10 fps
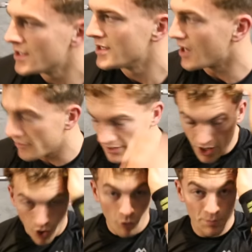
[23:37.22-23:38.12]
you can't really
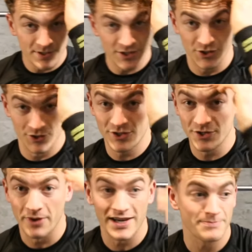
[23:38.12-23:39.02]
hope to judge
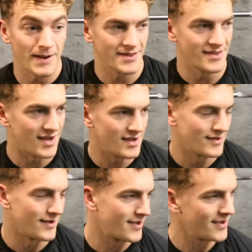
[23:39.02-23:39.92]
your weights better than that, and
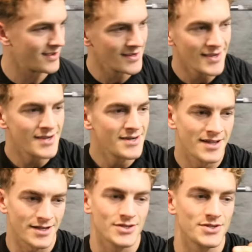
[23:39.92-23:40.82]
like,
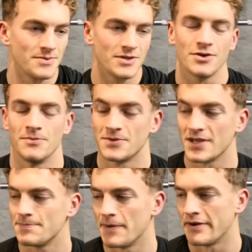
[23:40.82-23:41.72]
that's just something that comes with
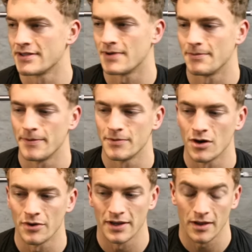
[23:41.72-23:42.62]
experience, man. People
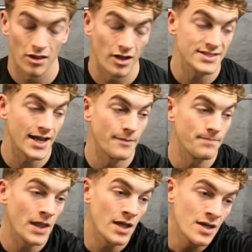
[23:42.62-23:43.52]
go in, a lot of
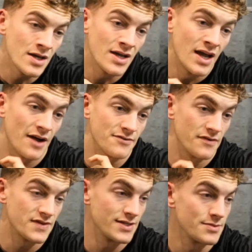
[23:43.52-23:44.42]
time, after
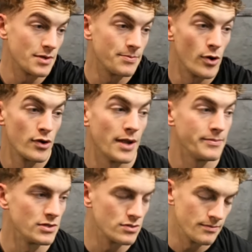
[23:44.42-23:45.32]
I've sent someone a
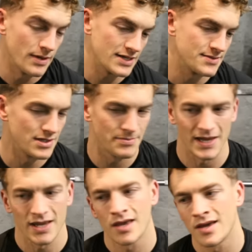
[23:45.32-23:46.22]
program, they'll come back to me and they'll be
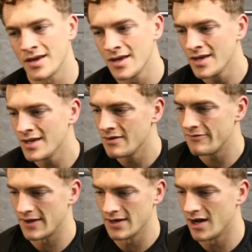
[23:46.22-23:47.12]
like,
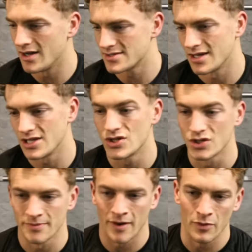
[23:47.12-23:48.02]
find it hard to like
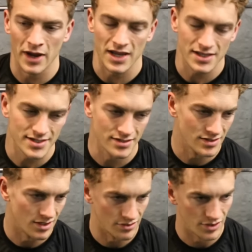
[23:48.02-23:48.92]
judge my weights and,
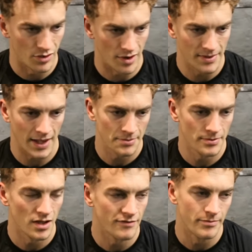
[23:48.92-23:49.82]
you know what I'm
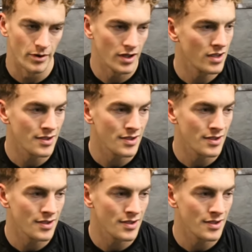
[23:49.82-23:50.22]
capable of, but